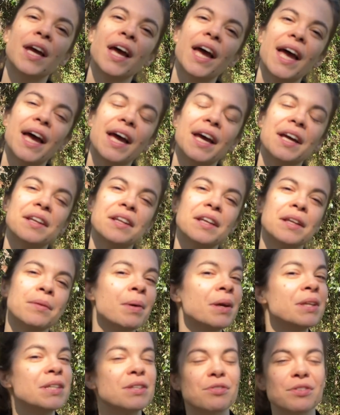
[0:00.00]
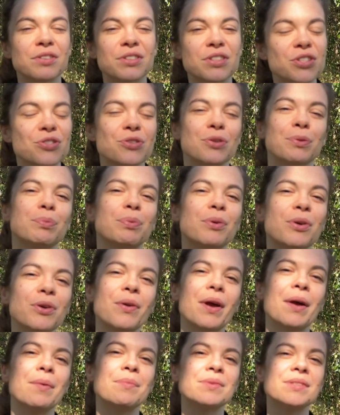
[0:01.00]
and in my different teaching
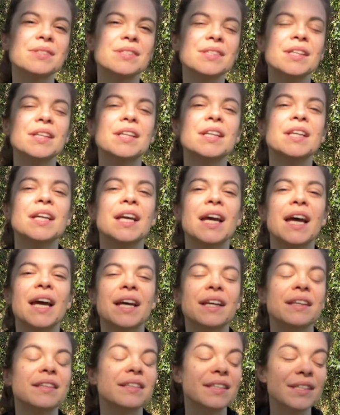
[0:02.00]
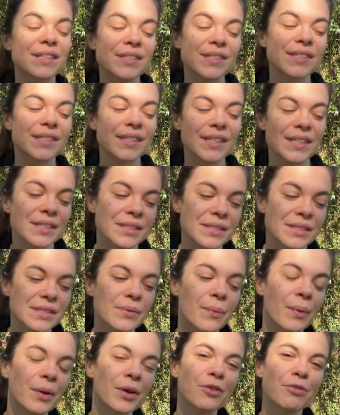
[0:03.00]
programs. And this is
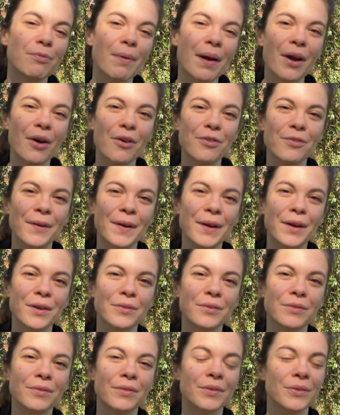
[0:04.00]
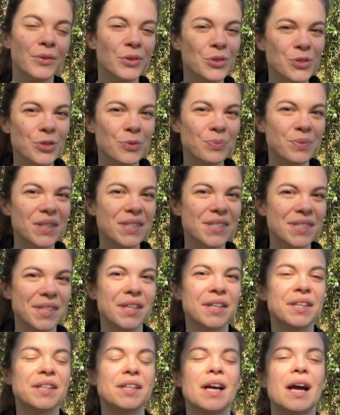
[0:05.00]
one of my offering on YouTube this
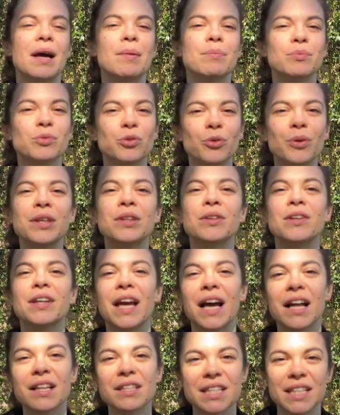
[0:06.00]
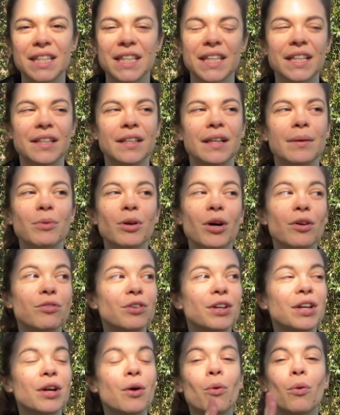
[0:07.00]
year. I'm doing the Celtic year. I'm
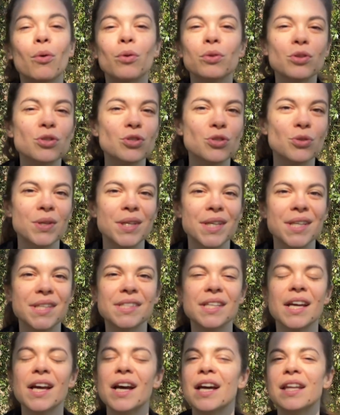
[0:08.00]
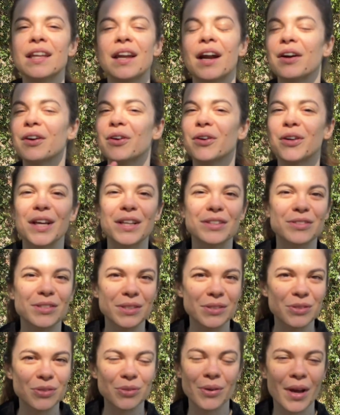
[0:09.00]
covering all the trees that are
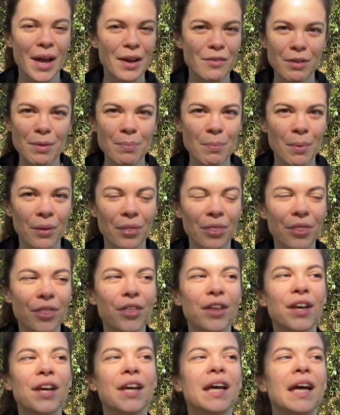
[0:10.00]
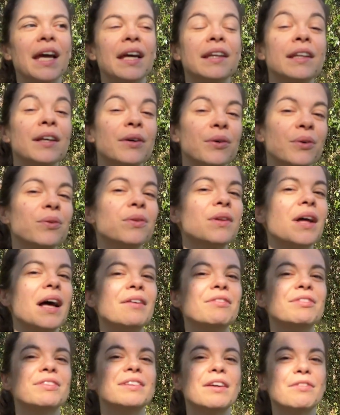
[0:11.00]
connected to every month, and they all have a